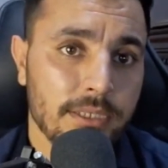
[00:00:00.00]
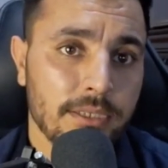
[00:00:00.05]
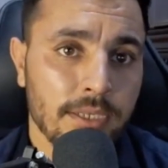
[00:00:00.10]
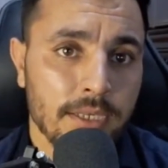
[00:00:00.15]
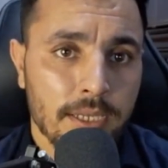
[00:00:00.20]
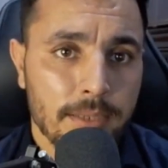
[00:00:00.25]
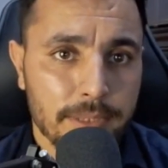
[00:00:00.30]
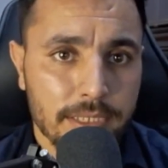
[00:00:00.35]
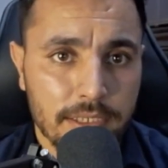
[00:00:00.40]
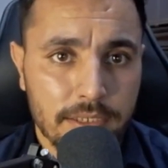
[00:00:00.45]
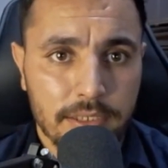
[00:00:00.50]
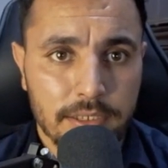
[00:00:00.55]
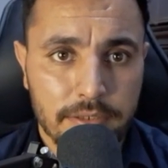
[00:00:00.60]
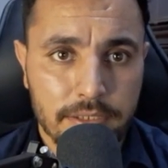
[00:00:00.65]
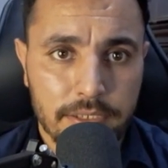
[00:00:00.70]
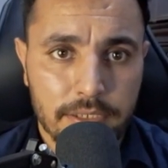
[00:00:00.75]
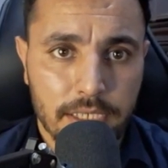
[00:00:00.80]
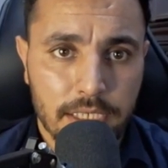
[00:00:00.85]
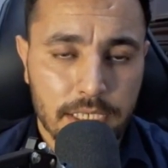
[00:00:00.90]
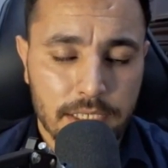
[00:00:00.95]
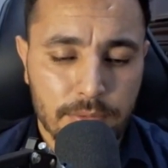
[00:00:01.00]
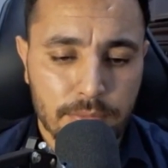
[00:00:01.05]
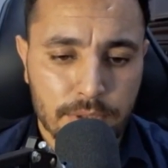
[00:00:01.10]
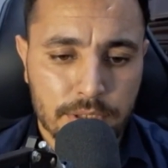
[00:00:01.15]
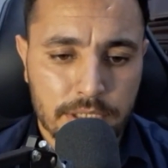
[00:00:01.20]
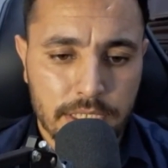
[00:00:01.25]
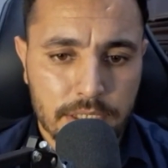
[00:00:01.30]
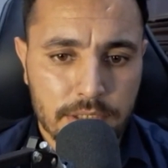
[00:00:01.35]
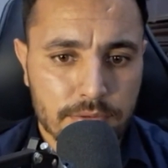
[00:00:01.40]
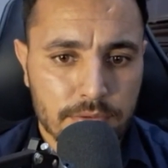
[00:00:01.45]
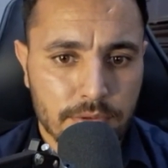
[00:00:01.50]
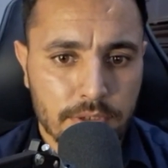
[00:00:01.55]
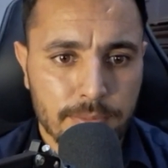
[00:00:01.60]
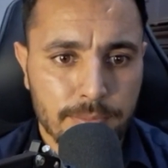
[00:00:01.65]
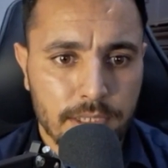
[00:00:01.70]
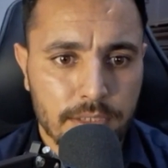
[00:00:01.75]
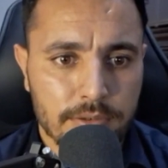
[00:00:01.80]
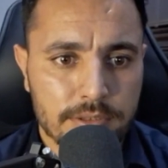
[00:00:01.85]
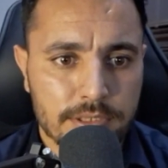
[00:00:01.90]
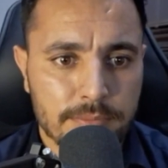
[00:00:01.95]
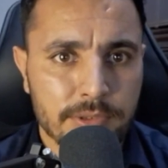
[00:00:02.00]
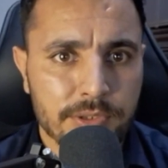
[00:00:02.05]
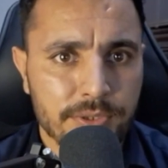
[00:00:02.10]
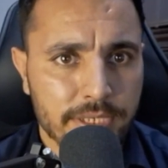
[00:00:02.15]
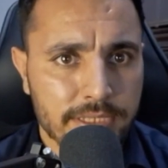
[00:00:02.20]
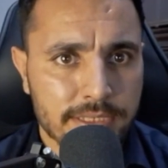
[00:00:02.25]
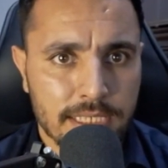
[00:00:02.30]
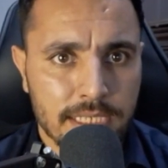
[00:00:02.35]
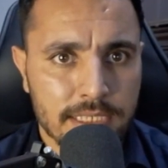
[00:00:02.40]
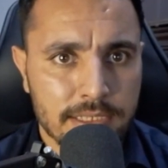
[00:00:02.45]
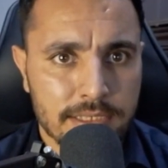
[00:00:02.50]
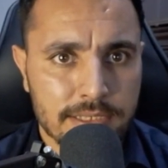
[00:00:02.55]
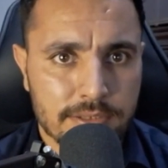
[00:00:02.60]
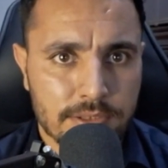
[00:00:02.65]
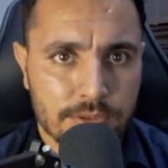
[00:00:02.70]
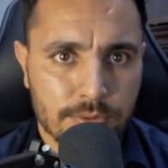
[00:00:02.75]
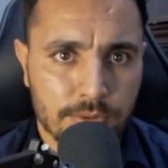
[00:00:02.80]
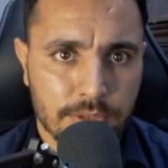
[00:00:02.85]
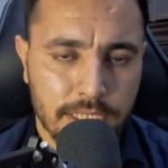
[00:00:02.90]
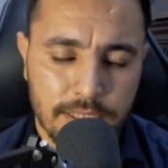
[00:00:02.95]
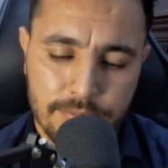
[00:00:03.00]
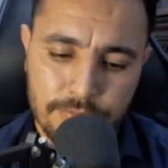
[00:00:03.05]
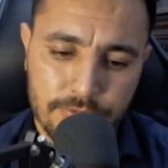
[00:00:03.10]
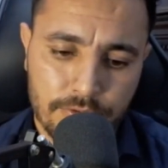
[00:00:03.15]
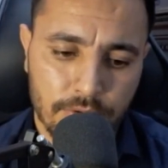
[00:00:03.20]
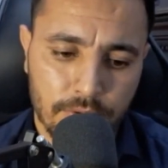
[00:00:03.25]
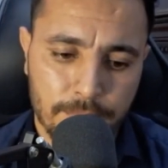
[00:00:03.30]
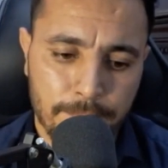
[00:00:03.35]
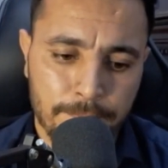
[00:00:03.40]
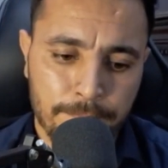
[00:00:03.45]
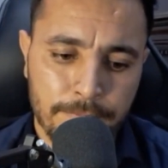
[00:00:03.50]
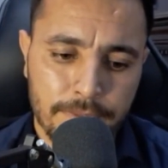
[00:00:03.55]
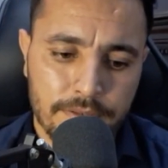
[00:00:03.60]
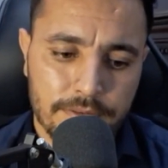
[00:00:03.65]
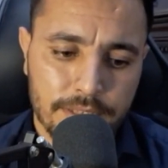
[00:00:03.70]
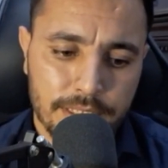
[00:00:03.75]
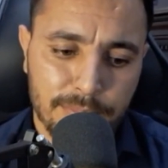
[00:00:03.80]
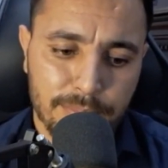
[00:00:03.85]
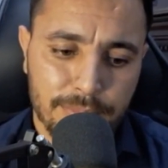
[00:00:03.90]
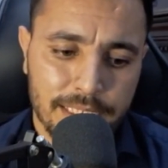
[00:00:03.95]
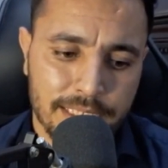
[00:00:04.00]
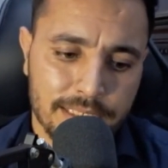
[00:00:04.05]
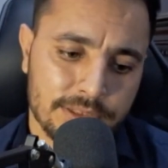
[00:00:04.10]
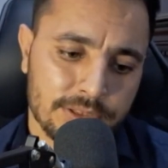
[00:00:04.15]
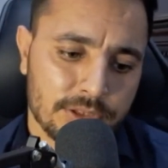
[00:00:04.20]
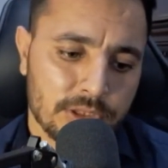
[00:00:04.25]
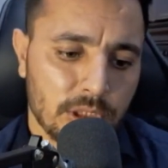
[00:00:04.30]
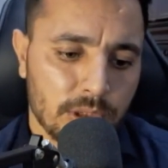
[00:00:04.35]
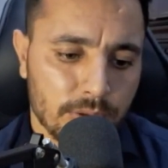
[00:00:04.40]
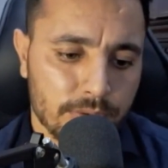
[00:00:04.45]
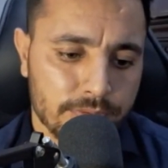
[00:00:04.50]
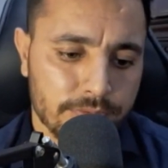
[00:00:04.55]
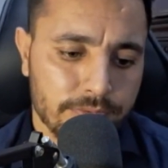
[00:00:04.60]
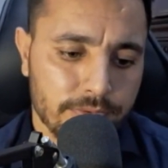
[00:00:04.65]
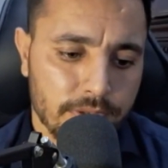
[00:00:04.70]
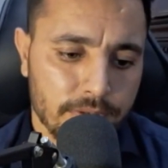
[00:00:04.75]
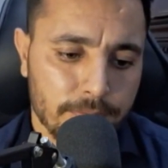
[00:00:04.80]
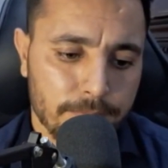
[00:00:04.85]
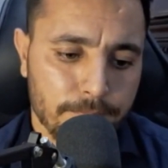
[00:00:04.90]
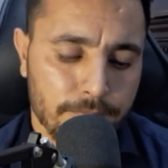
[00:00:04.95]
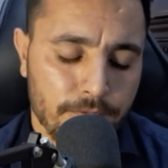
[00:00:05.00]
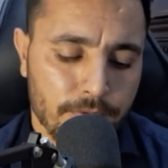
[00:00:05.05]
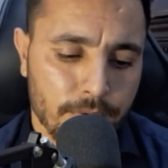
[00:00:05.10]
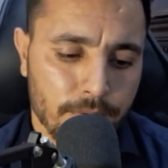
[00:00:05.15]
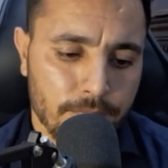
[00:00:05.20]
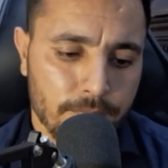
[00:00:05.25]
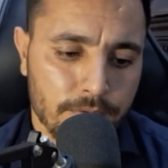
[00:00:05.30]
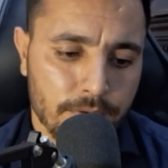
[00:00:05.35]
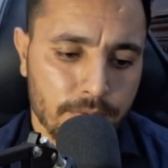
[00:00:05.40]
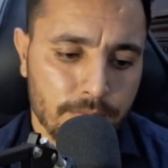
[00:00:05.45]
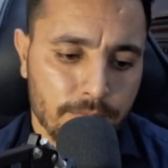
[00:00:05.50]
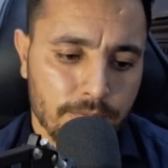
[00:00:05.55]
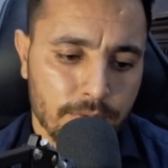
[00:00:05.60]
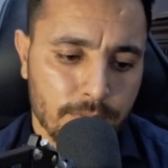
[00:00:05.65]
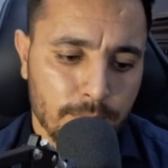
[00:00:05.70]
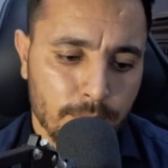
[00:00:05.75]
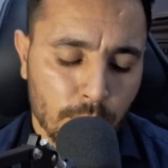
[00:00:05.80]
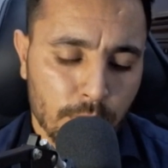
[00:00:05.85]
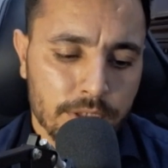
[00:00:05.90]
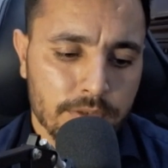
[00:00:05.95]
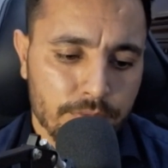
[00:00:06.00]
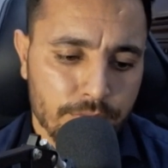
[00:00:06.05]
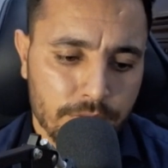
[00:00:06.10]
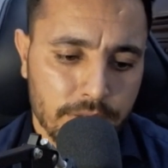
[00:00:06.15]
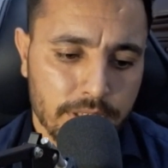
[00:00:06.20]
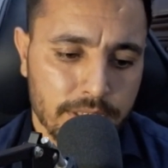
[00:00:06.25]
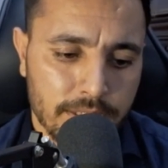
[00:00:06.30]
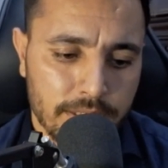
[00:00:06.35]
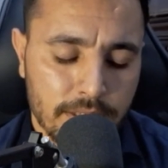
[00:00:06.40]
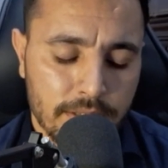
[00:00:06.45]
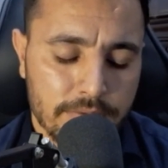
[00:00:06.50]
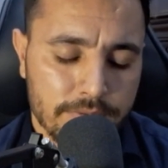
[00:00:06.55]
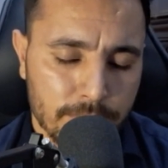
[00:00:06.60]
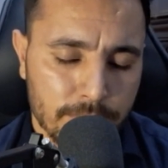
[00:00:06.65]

But particularly, I would like to talk about some great scientists who came from the place of from modern day